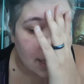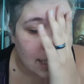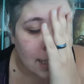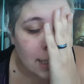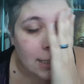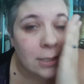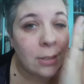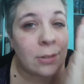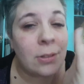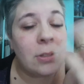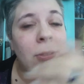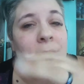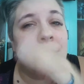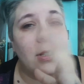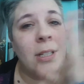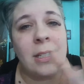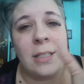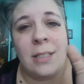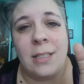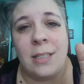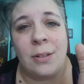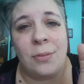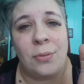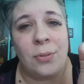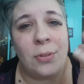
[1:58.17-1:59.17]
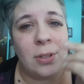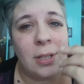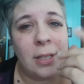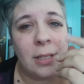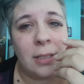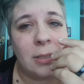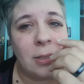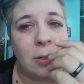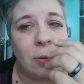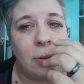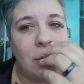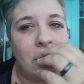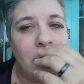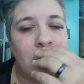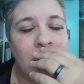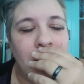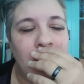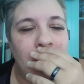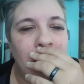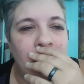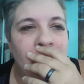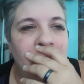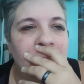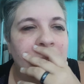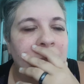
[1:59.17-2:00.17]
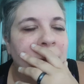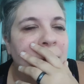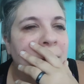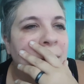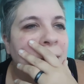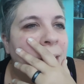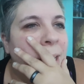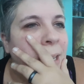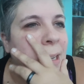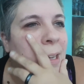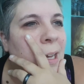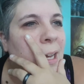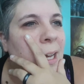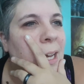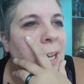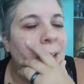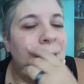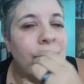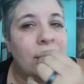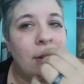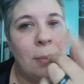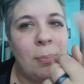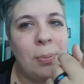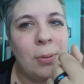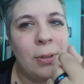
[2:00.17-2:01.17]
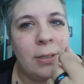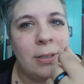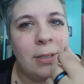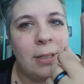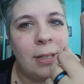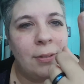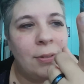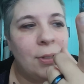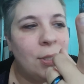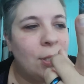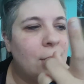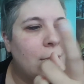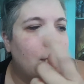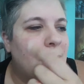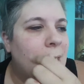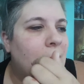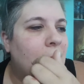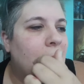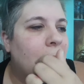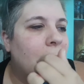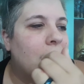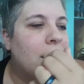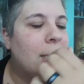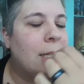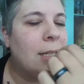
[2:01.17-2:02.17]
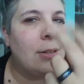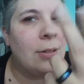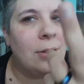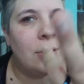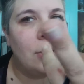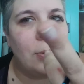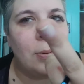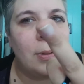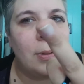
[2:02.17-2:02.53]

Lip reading: So there's like several things going on with me right now. I've got poison ivy on the legs. I don't know